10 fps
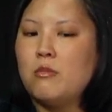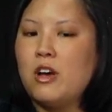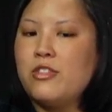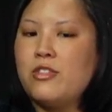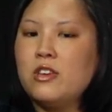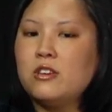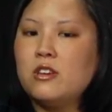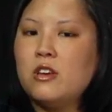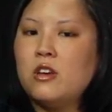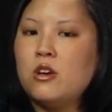I
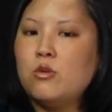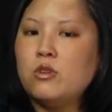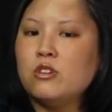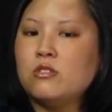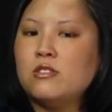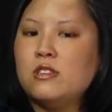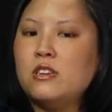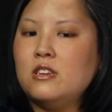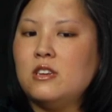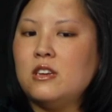think what you're
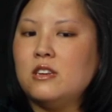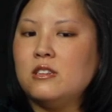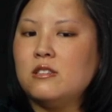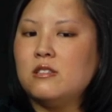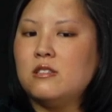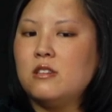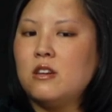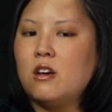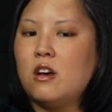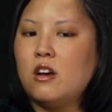seeing is
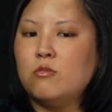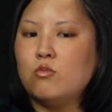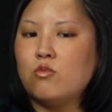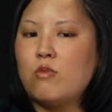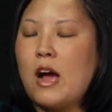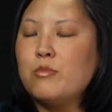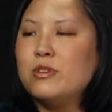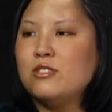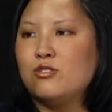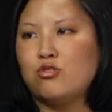
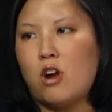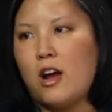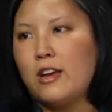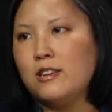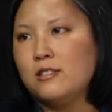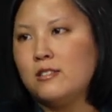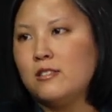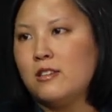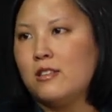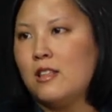rapid
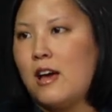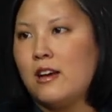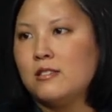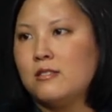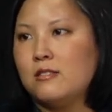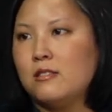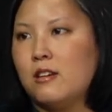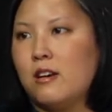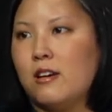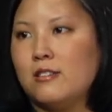strides in the last
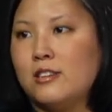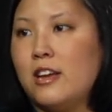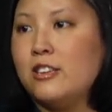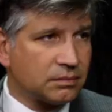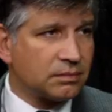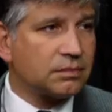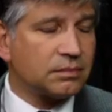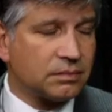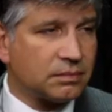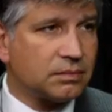10 years
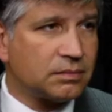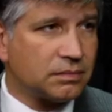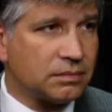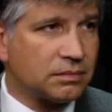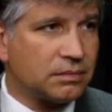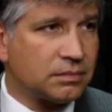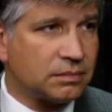especially.